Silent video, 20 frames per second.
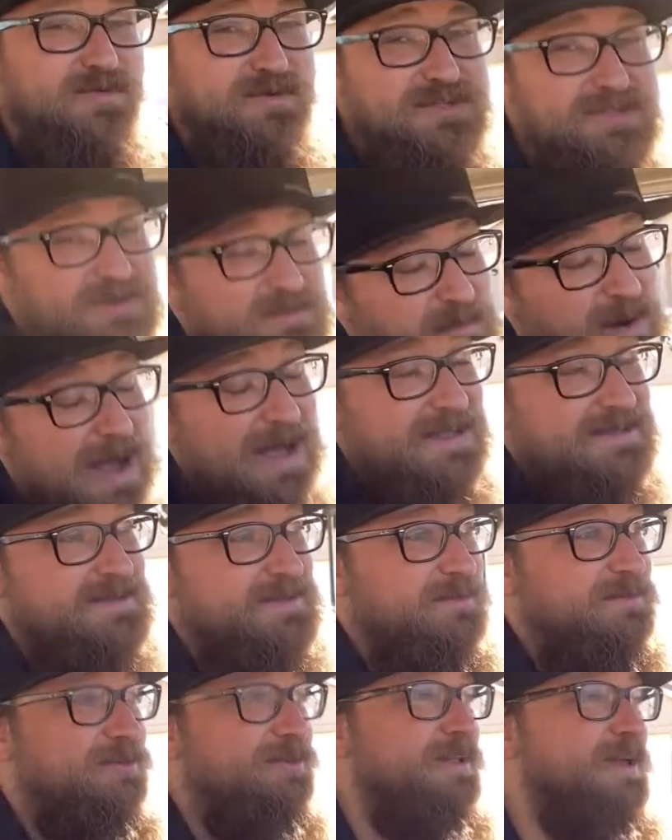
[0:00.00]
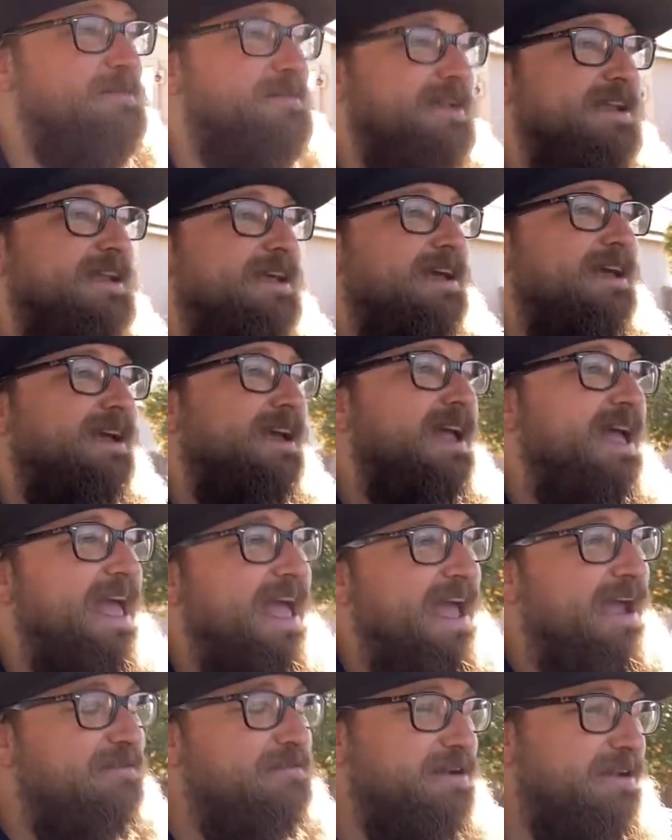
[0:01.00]
which is possible. I mean,
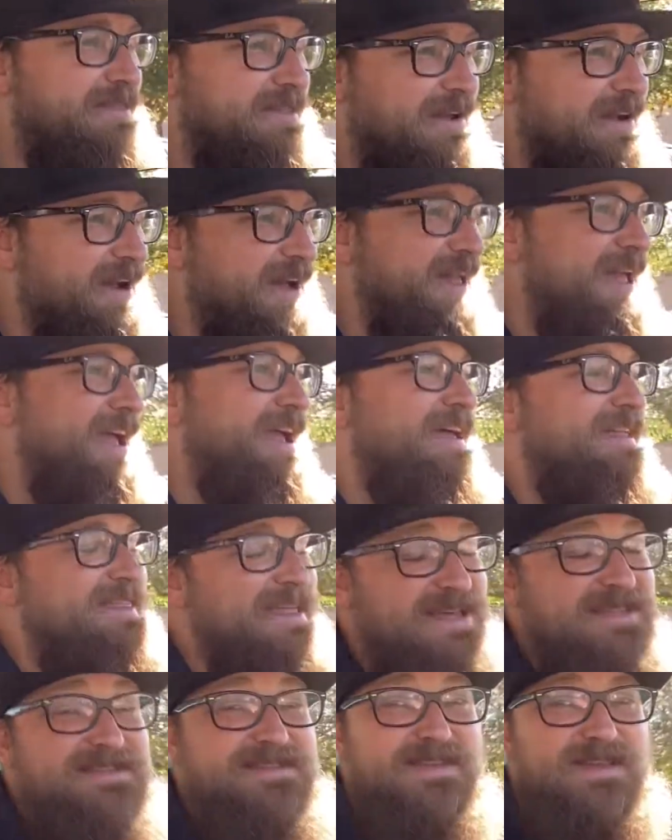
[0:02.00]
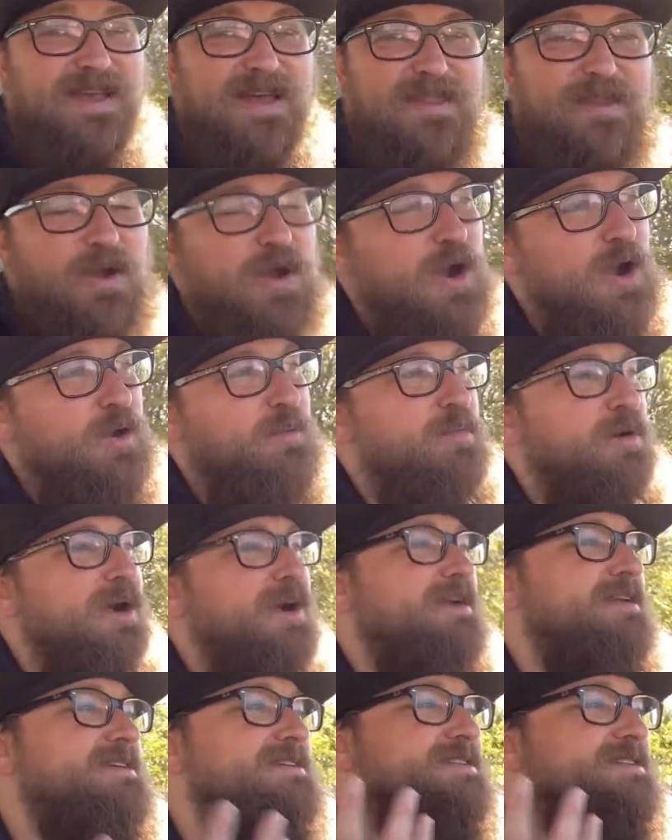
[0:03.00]
everything, that's the other hard part,